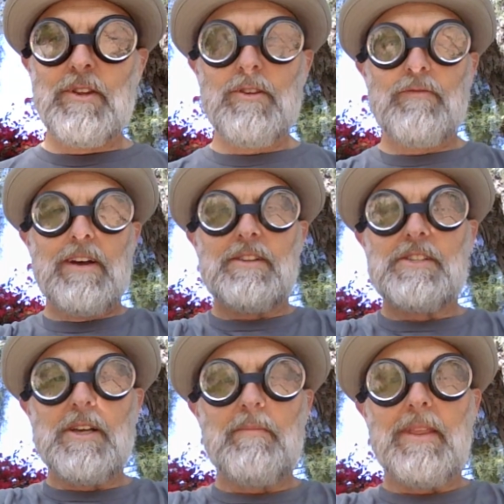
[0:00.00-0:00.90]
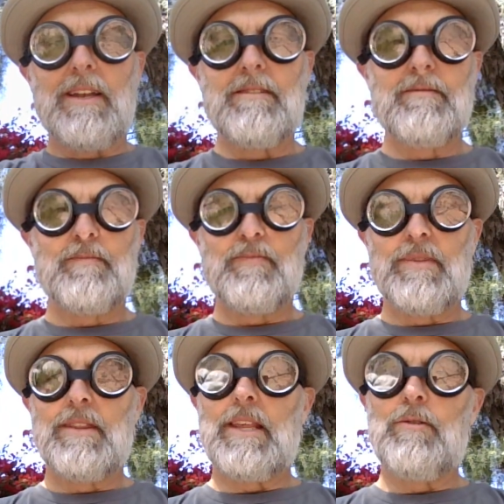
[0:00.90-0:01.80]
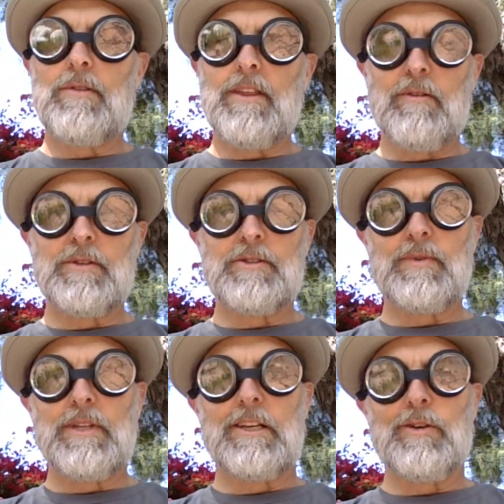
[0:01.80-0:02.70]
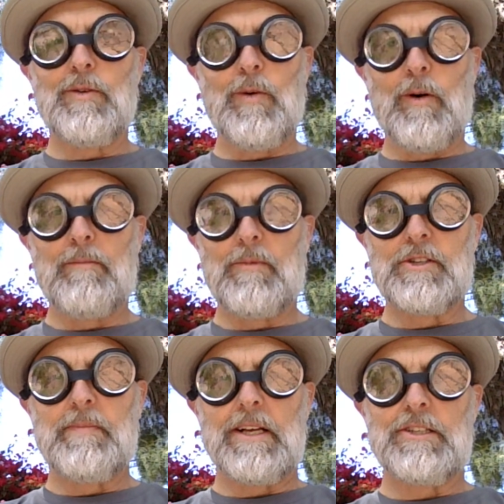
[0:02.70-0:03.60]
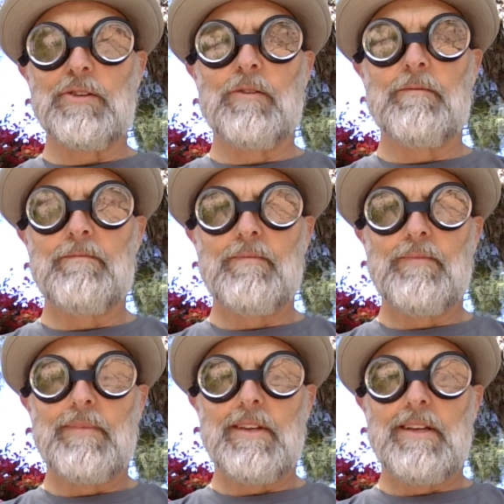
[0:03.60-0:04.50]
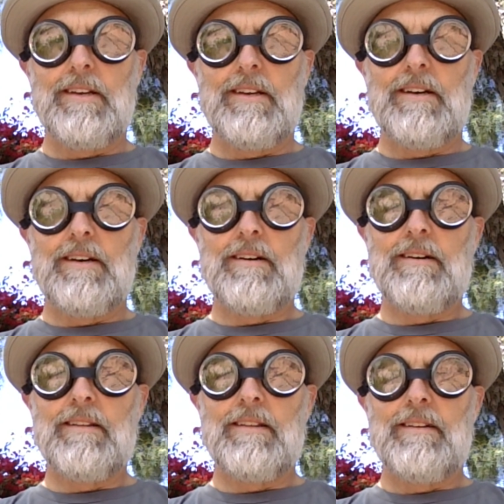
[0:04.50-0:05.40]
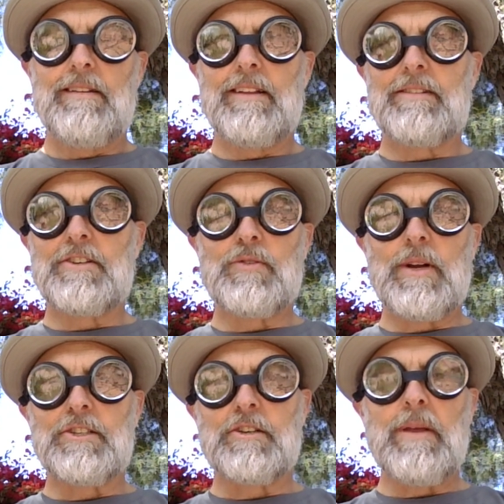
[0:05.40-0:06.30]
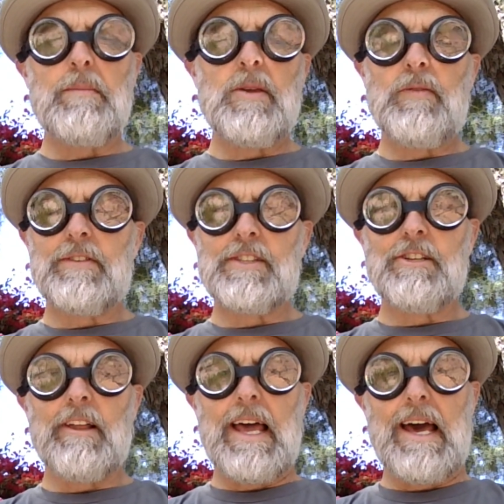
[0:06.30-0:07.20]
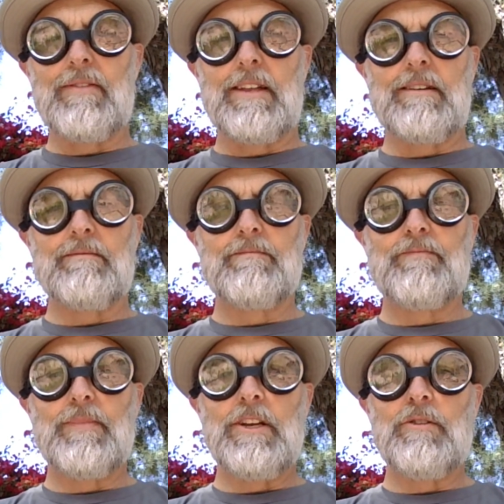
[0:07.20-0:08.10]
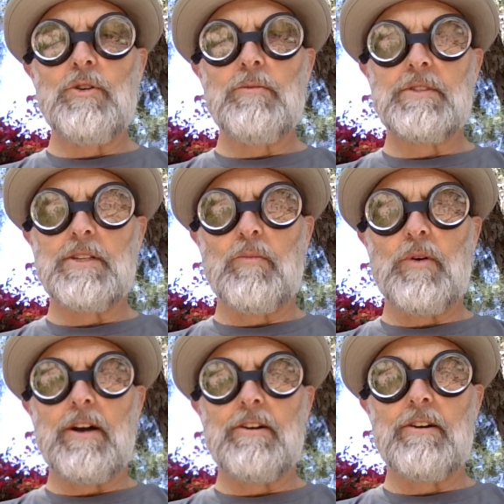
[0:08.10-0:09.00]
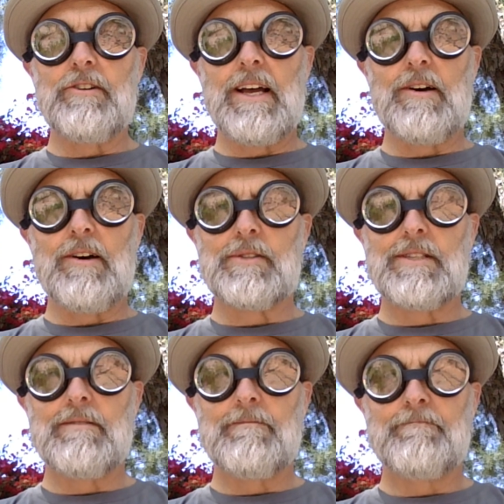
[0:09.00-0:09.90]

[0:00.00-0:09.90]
you found something that you thought was really cool or special. Uh, that's a treasure. Maybe you even still have it in your room somewhere or in your house.